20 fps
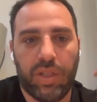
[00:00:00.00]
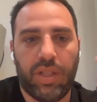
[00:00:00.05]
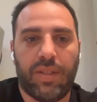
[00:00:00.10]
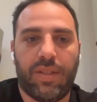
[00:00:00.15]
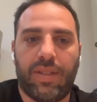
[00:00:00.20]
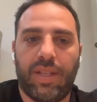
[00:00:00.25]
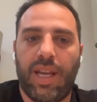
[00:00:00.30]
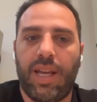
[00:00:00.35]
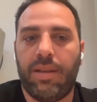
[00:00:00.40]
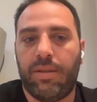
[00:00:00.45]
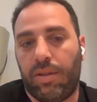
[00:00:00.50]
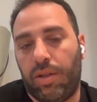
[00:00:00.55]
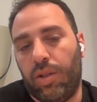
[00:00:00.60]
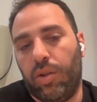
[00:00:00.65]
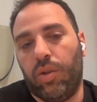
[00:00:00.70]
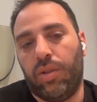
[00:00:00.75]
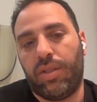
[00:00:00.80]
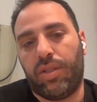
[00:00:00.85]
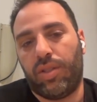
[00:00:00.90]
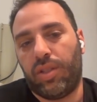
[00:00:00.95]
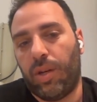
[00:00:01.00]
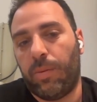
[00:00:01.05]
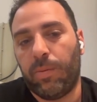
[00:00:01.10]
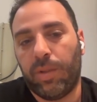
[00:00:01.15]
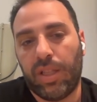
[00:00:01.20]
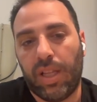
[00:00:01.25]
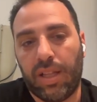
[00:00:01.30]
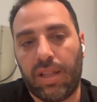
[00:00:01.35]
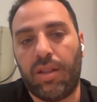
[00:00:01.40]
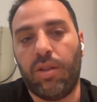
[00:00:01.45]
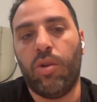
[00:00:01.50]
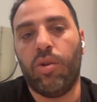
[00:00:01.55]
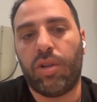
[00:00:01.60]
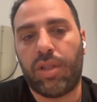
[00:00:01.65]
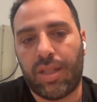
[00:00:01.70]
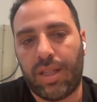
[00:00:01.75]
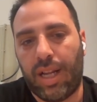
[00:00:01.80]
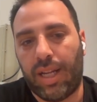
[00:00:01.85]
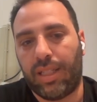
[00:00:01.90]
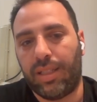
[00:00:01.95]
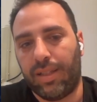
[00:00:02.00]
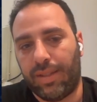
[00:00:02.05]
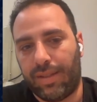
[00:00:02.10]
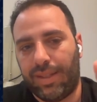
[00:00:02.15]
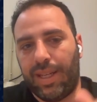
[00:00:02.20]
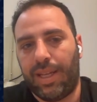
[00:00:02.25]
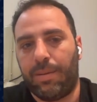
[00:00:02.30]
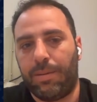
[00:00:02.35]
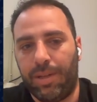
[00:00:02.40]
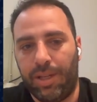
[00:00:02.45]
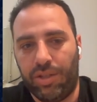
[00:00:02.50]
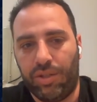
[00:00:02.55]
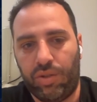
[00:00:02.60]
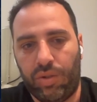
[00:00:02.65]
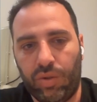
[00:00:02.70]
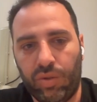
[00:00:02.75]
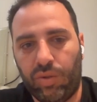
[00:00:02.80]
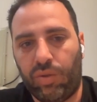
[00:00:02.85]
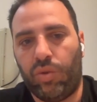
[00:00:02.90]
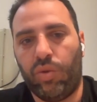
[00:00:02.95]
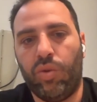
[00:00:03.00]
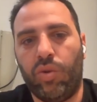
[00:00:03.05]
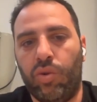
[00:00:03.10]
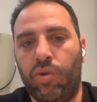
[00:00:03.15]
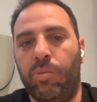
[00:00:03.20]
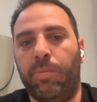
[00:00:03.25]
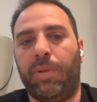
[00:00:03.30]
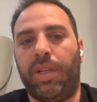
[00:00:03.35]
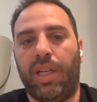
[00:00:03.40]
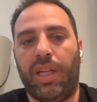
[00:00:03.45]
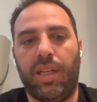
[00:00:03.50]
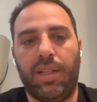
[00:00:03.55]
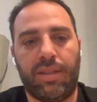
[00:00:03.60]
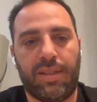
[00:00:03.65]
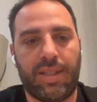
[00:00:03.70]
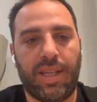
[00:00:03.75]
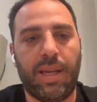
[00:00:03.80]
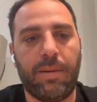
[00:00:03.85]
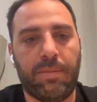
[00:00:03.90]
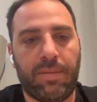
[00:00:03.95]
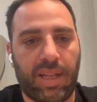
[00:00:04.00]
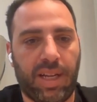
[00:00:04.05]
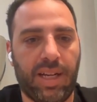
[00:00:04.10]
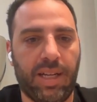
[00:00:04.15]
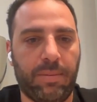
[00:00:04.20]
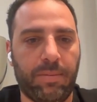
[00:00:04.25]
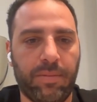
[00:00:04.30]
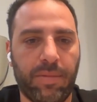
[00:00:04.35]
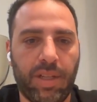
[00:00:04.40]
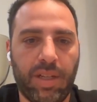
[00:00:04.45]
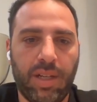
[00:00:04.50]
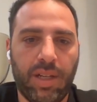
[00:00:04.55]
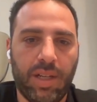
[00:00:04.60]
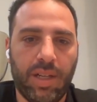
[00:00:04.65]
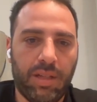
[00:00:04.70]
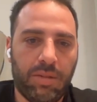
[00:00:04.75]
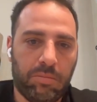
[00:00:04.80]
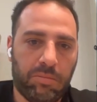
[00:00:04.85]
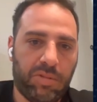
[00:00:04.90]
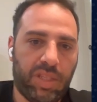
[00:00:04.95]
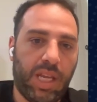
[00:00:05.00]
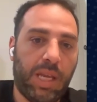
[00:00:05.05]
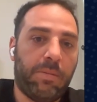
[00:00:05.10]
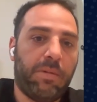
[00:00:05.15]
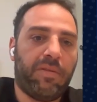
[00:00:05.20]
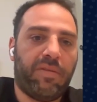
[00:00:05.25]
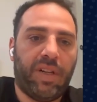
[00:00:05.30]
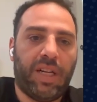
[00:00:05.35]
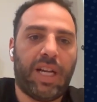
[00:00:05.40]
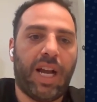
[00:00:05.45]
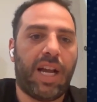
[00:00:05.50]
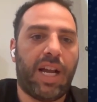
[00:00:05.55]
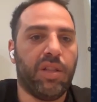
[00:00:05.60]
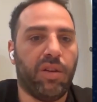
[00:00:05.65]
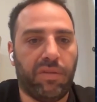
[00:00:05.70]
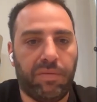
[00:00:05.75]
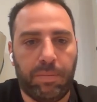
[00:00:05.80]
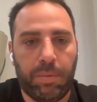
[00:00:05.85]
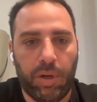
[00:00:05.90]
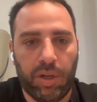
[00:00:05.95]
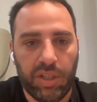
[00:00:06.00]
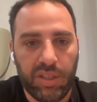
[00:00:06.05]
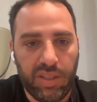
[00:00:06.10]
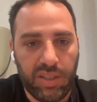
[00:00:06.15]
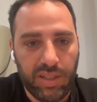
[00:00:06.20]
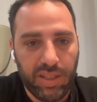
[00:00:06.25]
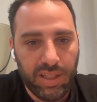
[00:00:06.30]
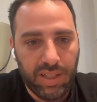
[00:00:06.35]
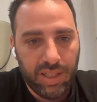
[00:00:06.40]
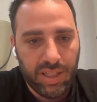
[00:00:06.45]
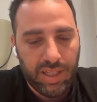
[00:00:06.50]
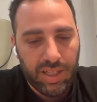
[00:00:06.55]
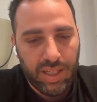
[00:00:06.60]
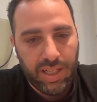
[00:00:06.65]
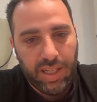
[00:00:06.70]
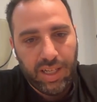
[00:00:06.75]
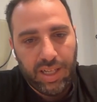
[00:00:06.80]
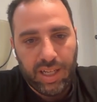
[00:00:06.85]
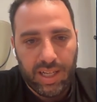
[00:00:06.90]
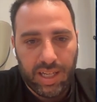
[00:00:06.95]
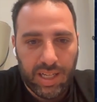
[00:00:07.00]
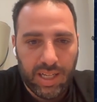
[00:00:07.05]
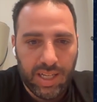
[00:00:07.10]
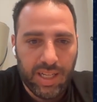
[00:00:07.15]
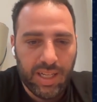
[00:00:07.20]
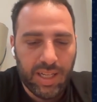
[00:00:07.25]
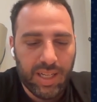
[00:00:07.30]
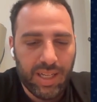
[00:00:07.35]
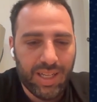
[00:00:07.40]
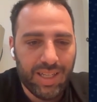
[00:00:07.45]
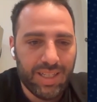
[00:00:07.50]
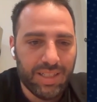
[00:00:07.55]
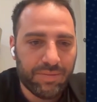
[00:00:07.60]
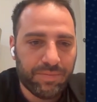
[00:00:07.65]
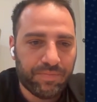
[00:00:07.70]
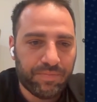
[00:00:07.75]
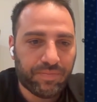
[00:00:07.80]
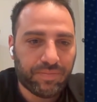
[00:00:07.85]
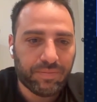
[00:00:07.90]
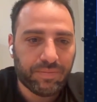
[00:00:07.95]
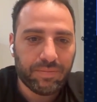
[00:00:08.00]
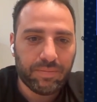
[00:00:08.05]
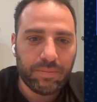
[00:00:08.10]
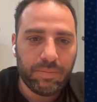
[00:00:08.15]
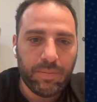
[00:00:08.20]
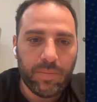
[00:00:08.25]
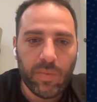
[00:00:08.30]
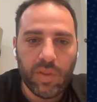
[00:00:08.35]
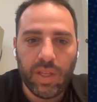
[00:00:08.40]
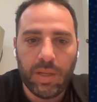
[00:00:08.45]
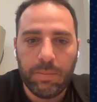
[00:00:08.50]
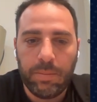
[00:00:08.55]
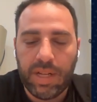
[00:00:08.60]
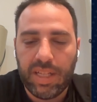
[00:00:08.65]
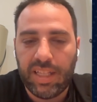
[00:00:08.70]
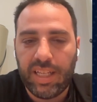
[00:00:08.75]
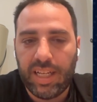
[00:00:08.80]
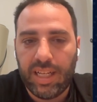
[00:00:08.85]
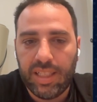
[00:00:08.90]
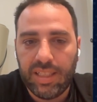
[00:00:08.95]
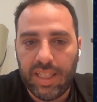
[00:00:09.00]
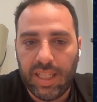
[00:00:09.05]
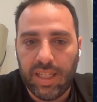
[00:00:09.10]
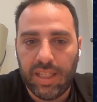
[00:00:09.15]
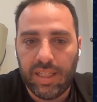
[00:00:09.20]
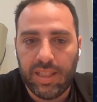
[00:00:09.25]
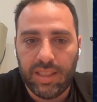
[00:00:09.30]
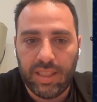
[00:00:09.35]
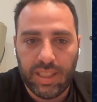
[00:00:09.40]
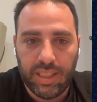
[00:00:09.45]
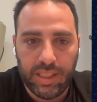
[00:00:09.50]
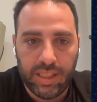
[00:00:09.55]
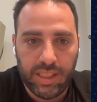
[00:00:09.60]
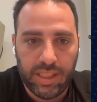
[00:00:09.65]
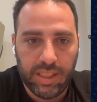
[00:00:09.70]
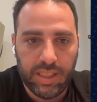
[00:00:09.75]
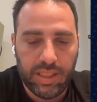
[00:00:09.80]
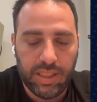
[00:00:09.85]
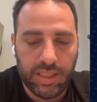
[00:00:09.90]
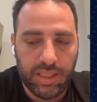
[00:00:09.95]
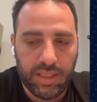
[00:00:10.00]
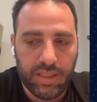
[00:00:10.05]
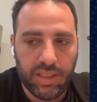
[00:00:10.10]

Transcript: with the same, someone that looks like the same issue, two kills, same time, same even kind of pod, and but the